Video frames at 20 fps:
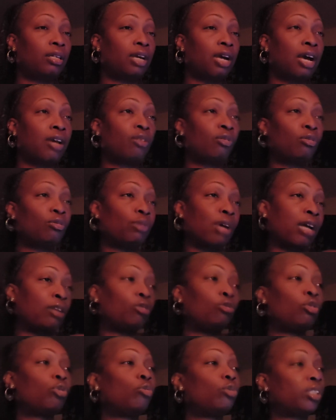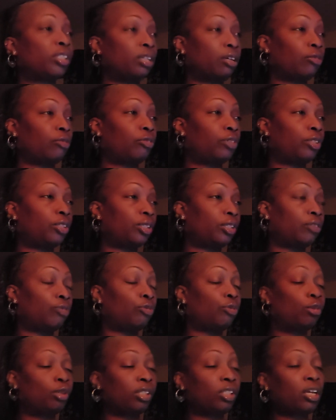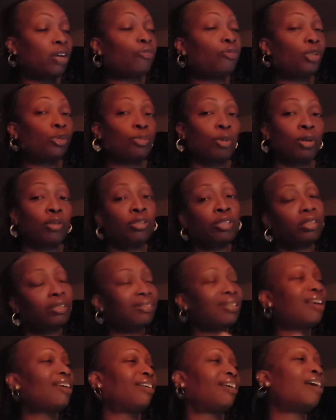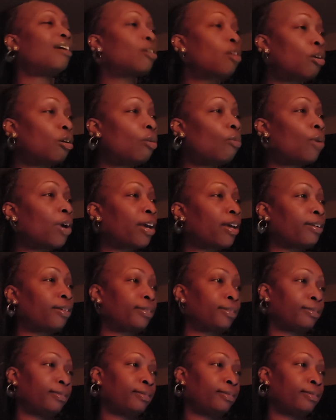I don't do what's selfish. If you're a selfish person, go away.